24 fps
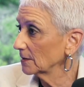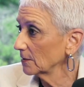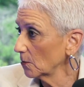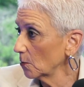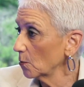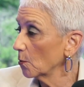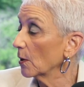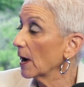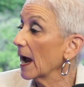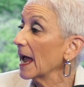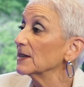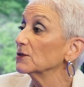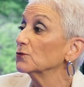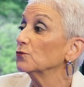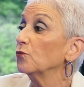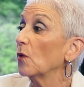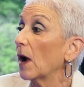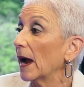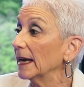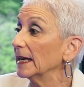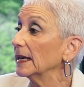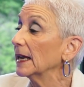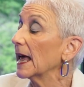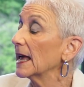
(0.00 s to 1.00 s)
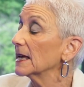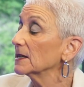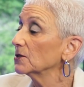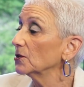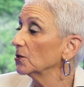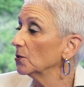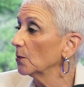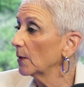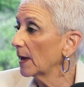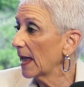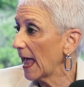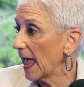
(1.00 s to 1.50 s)
or as right as
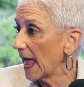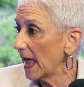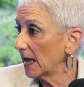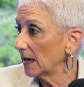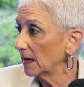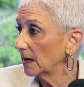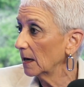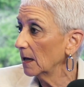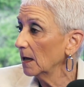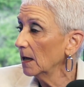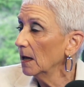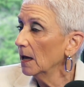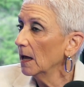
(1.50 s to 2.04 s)
you can.